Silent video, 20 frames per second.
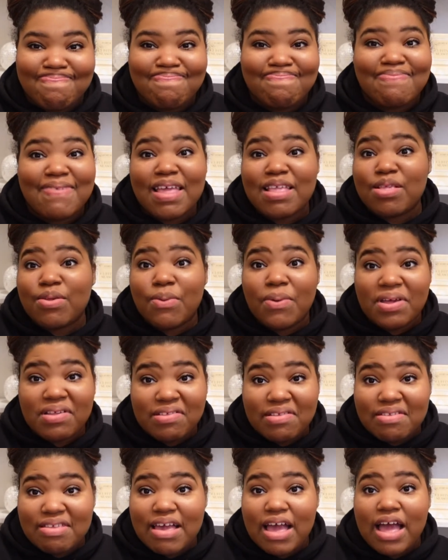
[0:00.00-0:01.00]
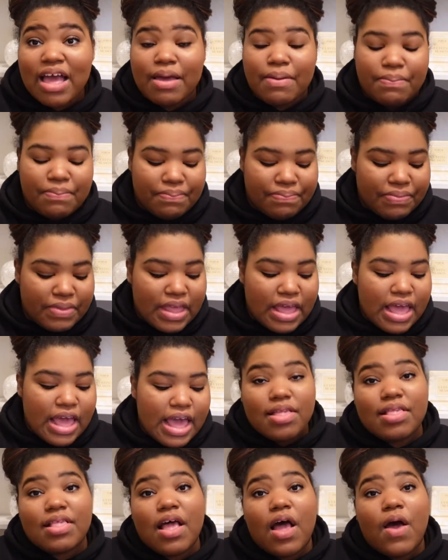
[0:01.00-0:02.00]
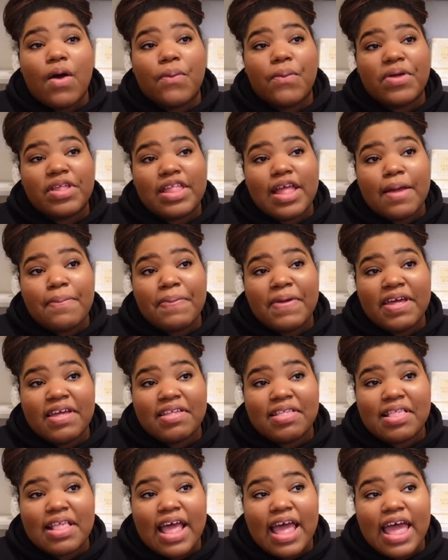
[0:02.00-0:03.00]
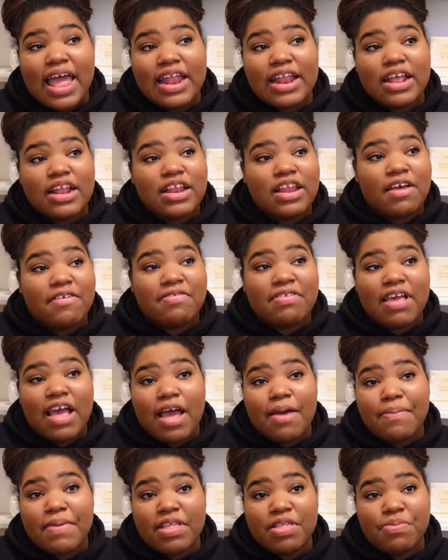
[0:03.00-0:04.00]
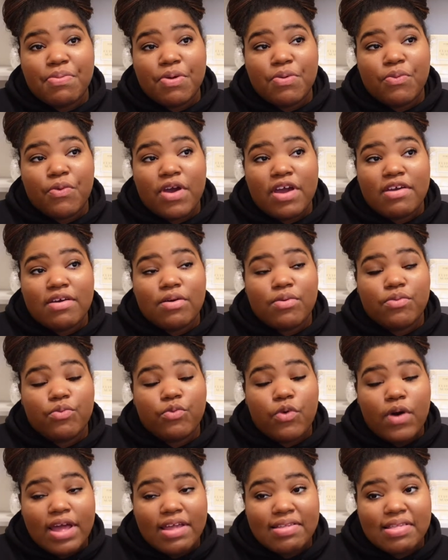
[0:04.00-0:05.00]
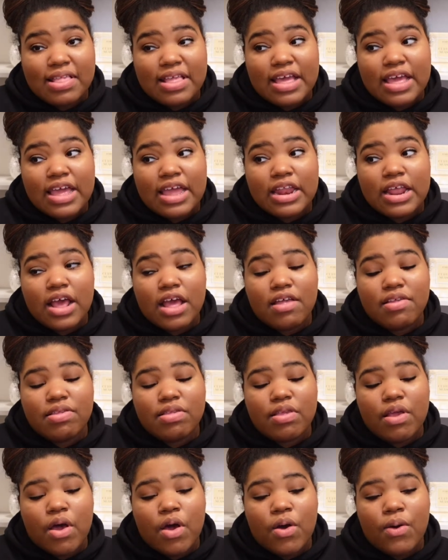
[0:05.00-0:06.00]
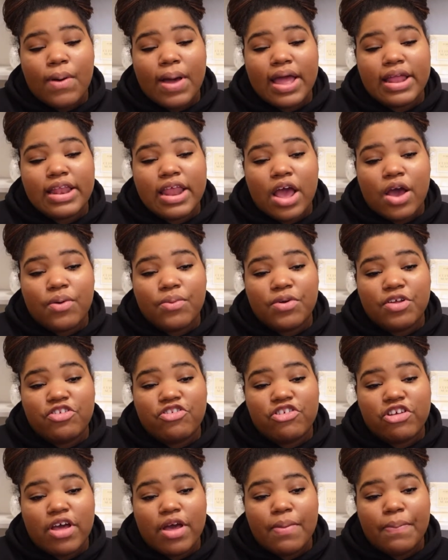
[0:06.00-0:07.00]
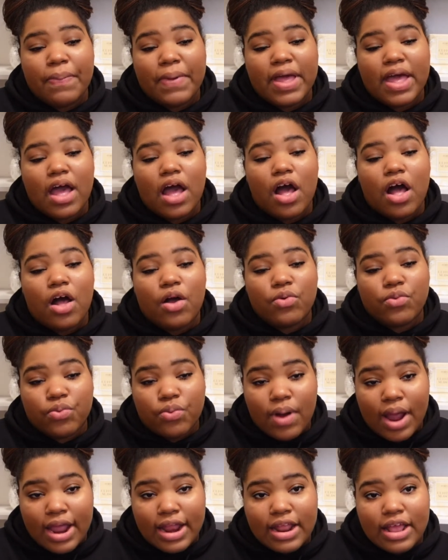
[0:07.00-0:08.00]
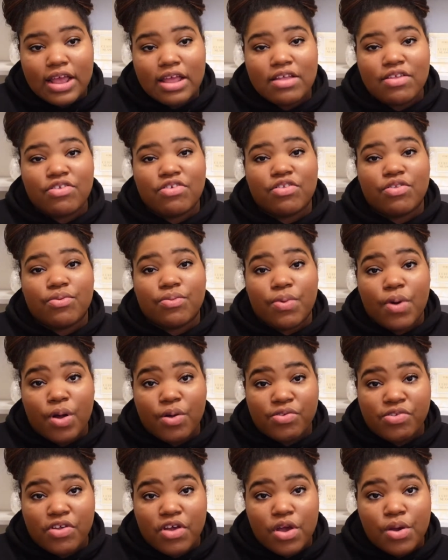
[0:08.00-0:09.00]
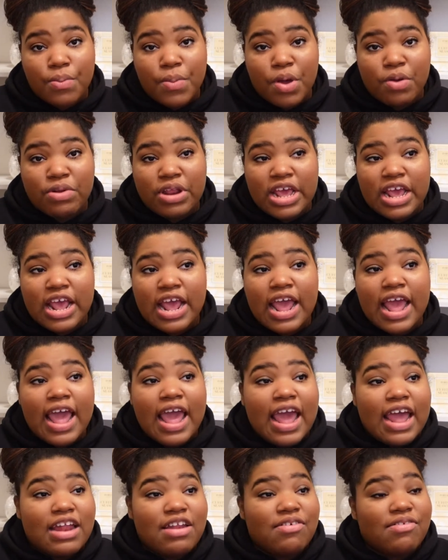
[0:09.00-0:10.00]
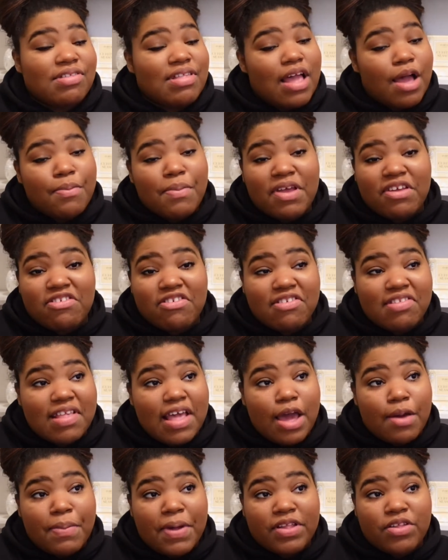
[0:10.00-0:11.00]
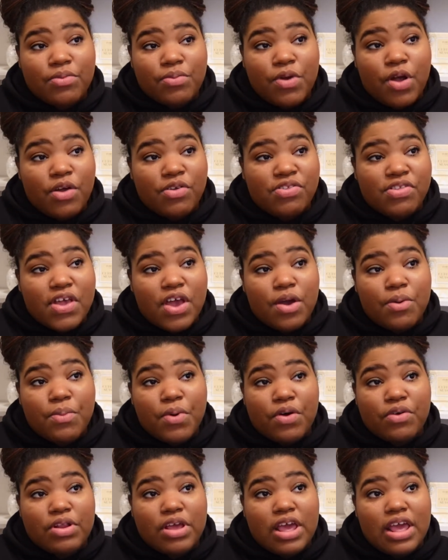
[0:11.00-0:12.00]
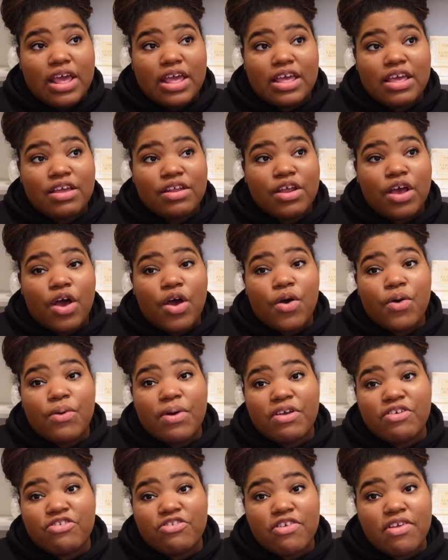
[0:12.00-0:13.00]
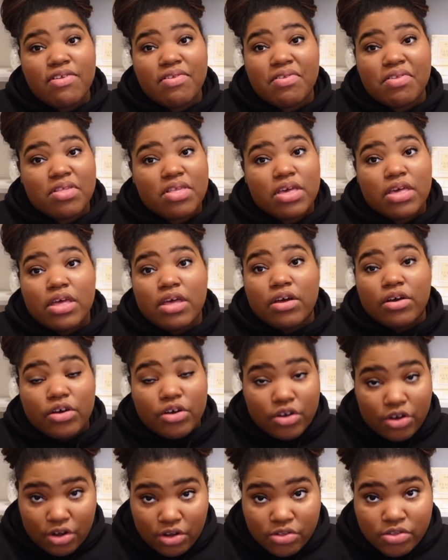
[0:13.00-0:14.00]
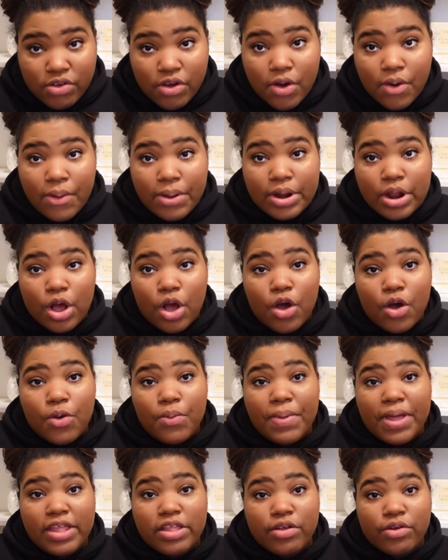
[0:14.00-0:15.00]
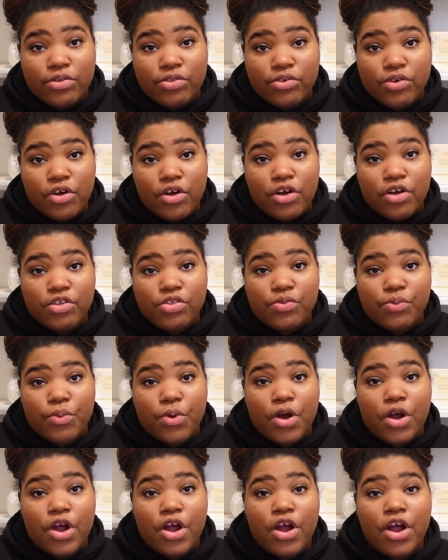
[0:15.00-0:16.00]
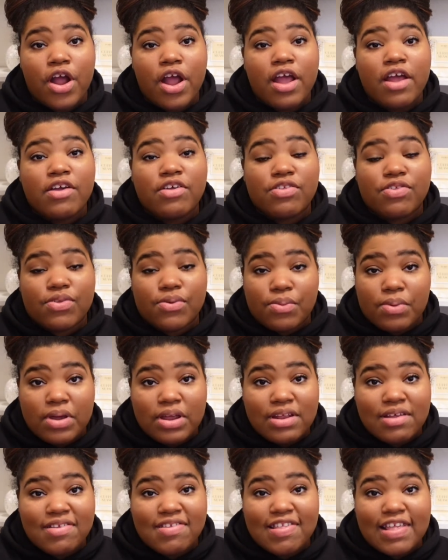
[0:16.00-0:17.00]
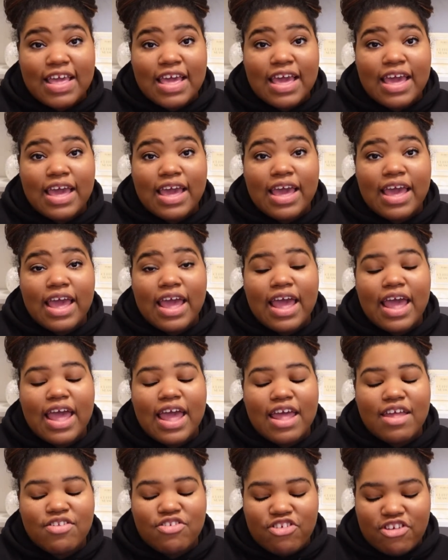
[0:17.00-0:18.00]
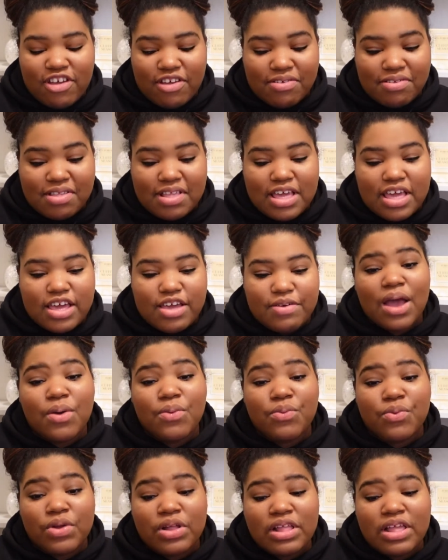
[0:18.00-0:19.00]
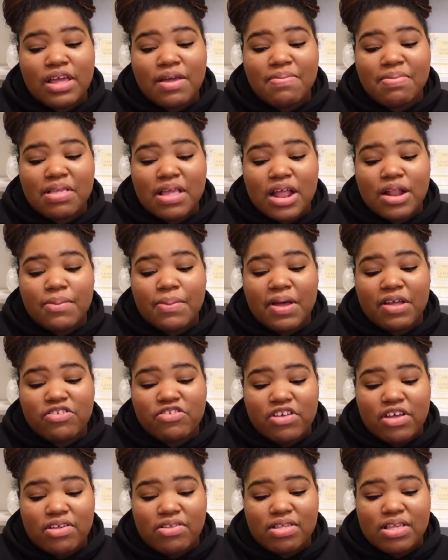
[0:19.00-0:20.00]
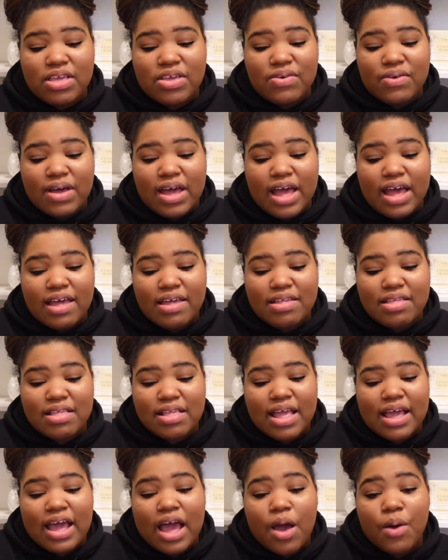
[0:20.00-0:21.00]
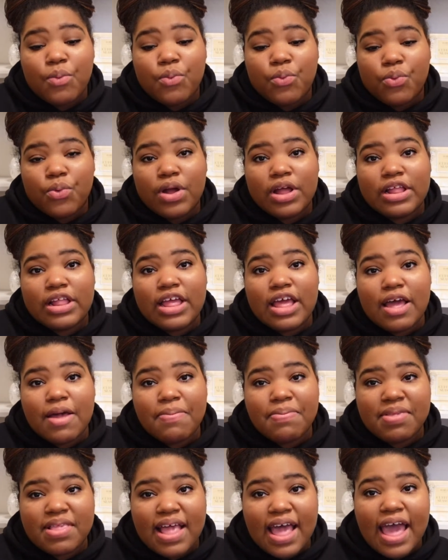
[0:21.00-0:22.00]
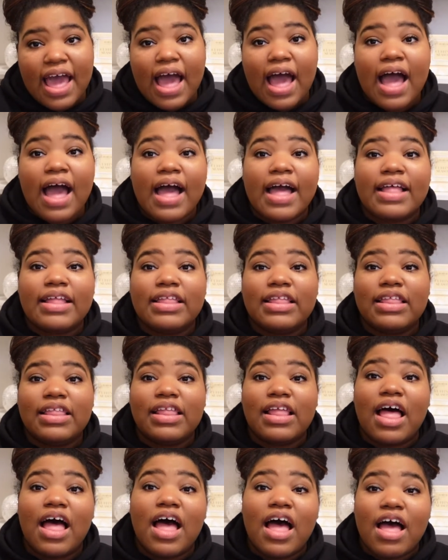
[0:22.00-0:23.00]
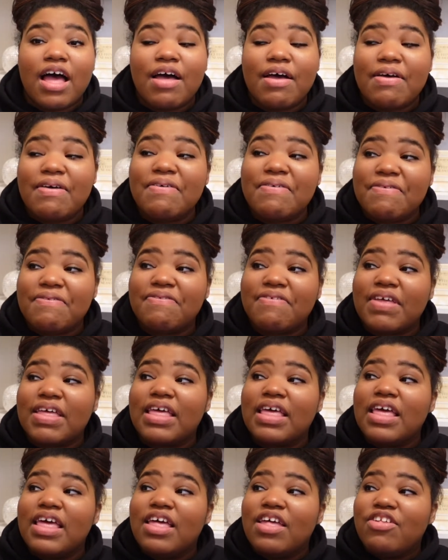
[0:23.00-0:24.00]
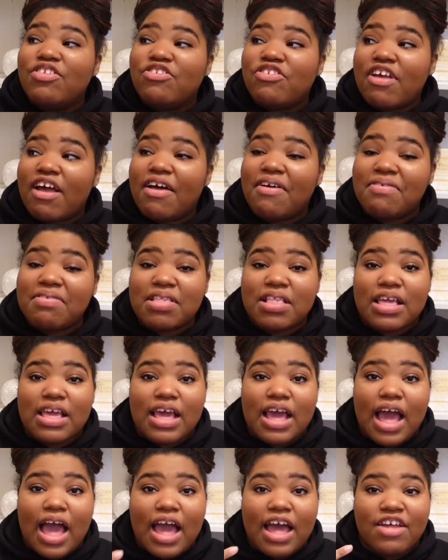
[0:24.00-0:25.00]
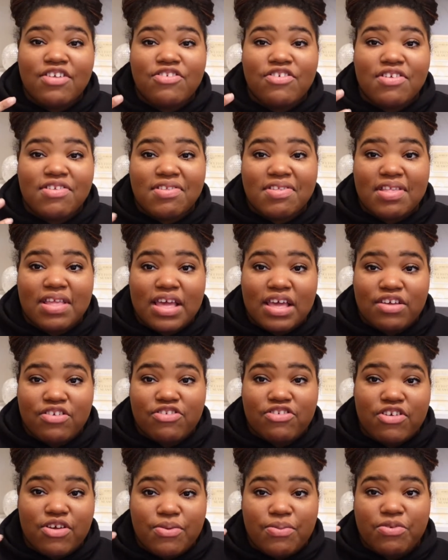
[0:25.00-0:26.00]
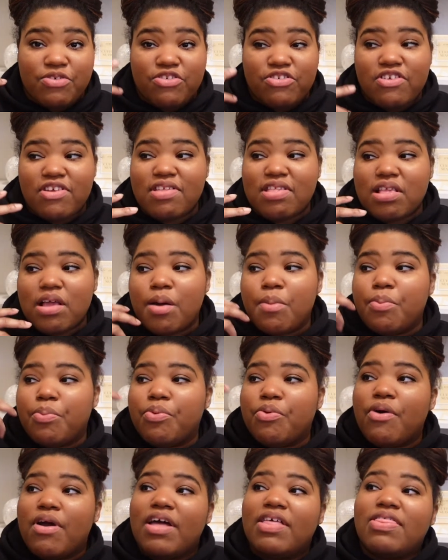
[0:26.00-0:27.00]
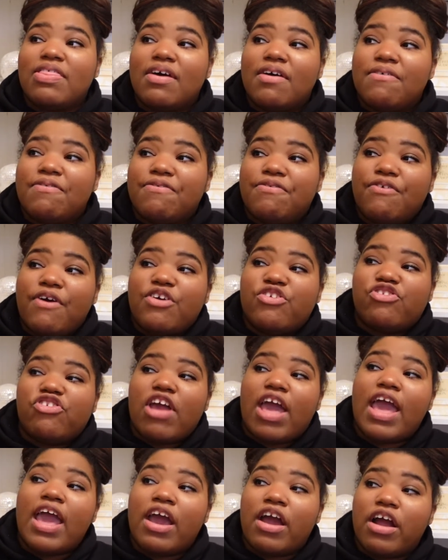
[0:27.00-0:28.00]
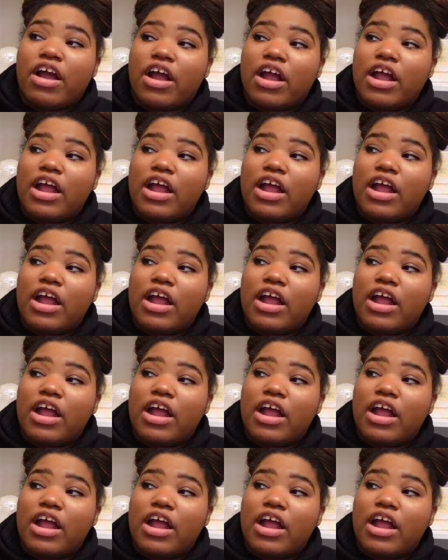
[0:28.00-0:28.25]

That's a waste of time. So with that being said, enough time has been wasted. So now we jump right into the rose ceremony, and there's not much to say about the rose ceremony. You know, it's just girls are going home, and those girls were Serena C and Chelsea. I'm really upset about Chelsea, you guys. Like, I'm really upset. I love Chelsea. I just think she was just a breath of fresh air.